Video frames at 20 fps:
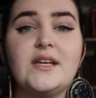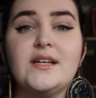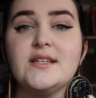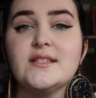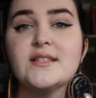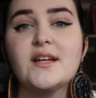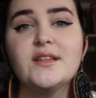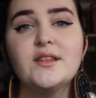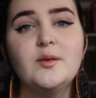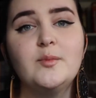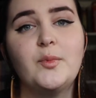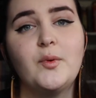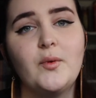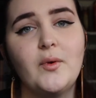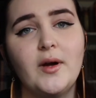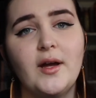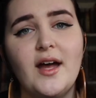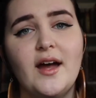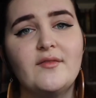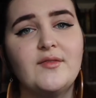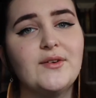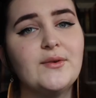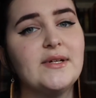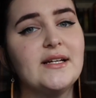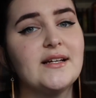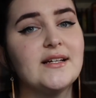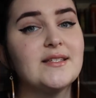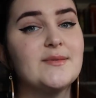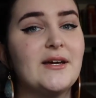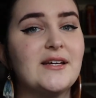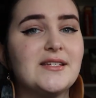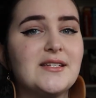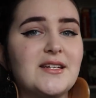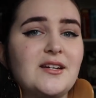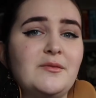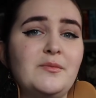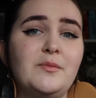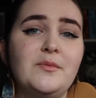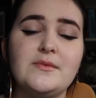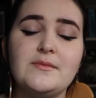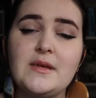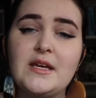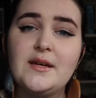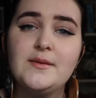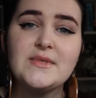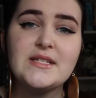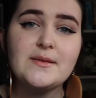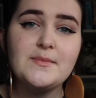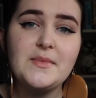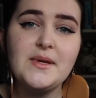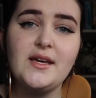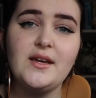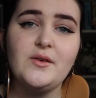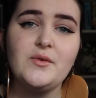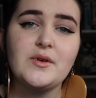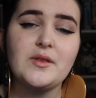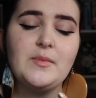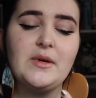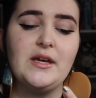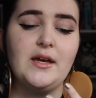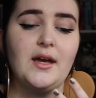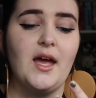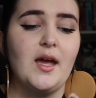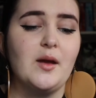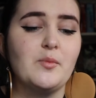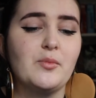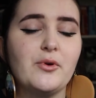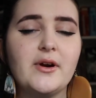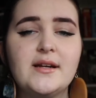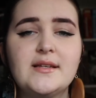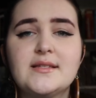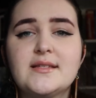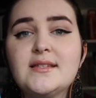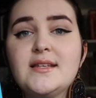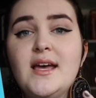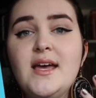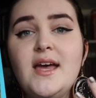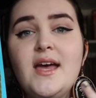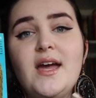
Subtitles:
boy everyone expected him to be, with being a prince